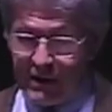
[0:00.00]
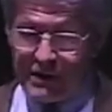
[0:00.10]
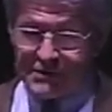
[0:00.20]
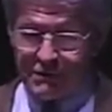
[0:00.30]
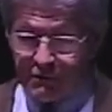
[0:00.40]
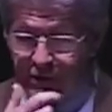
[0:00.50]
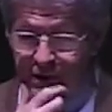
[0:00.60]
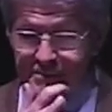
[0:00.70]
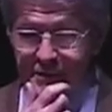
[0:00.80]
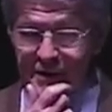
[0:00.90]
So what
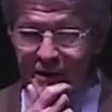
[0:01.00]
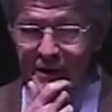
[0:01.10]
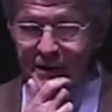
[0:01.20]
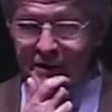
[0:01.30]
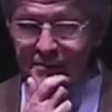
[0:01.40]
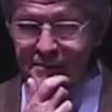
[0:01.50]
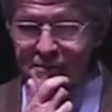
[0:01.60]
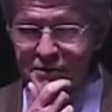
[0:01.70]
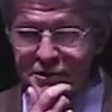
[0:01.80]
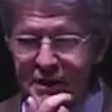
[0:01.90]
I'm
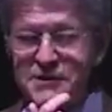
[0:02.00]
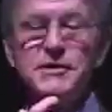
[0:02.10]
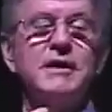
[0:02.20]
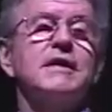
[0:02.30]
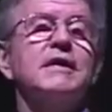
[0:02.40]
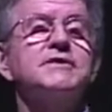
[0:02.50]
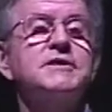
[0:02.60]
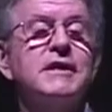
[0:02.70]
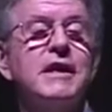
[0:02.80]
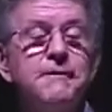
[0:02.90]
suggesting is
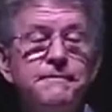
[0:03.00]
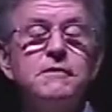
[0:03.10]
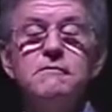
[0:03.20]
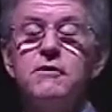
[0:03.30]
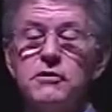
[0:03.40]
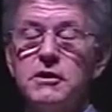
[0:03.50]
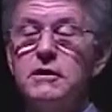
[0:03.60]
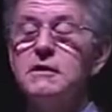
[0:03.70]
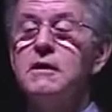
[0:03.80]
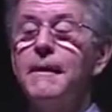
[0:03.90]
that if you look
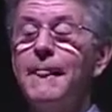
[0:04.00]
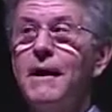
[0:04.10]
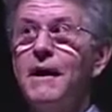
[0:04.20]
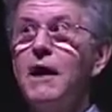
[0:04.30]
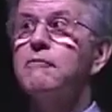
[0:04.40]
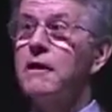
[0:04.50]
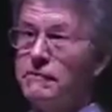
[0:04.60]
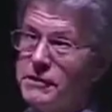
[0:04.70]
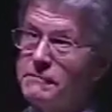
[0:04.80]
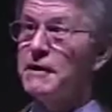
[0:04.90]

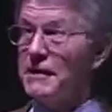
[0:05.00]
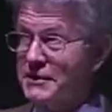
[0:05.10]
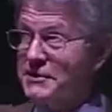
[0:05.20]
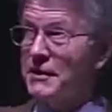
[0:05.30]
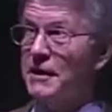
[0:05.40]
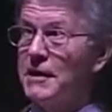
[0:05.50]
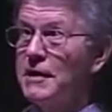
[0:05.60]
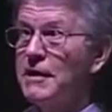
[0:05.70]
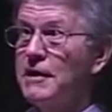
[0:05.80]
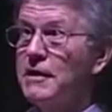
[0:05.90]
around you, yesterday
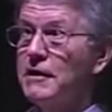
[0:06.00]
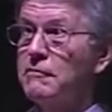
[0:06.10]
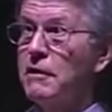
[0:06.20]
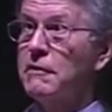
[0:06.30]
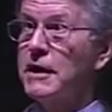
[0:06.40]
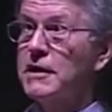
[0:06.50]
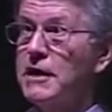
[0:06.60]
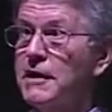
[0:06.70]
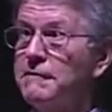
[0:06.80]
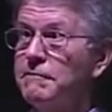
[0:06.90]
when I
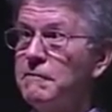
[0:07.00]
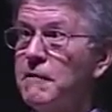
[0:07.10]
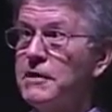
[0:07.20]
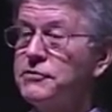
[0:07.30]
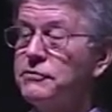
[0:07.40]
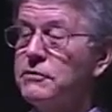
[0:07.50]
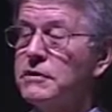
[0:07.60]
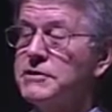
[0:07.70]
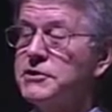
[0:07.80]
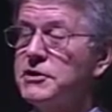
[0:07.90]
gave my talk,
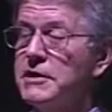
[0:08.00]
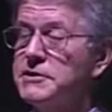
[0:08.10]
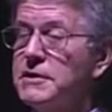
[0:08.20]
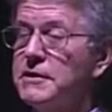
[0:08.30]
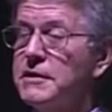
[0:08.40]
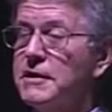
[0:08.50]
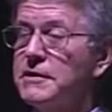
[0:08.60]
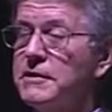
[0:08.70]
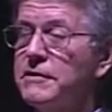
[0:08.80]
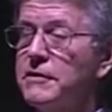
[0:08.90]
I suggested that
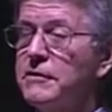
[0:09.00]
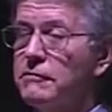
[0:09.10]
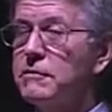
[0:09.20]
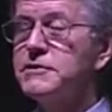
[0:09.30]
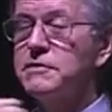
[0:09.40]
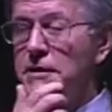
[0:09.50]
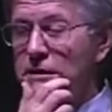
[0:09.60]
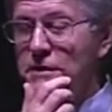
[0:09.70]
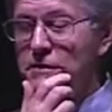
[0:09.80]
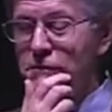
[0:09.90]
the words you
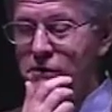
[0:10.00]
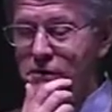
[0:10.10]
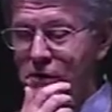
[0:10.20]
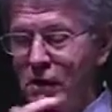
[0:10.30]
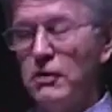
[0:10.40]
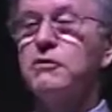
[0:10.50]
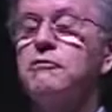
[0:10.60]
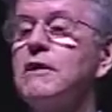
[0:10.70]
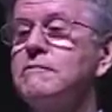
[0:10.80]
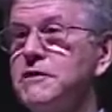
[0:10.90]
needed were look
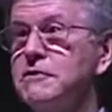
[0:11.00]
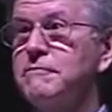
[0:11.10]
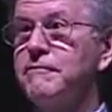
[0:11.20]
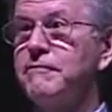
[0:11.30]
around you.